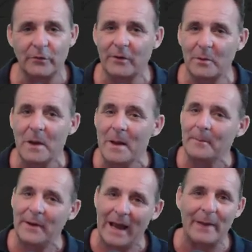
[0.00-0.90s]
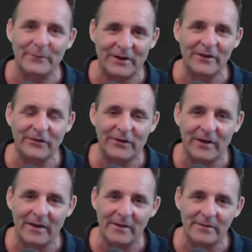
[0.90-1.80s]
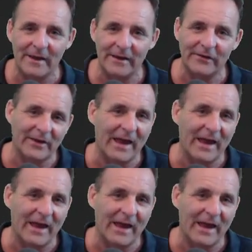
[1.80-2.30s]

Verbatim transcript: So perhaps consider this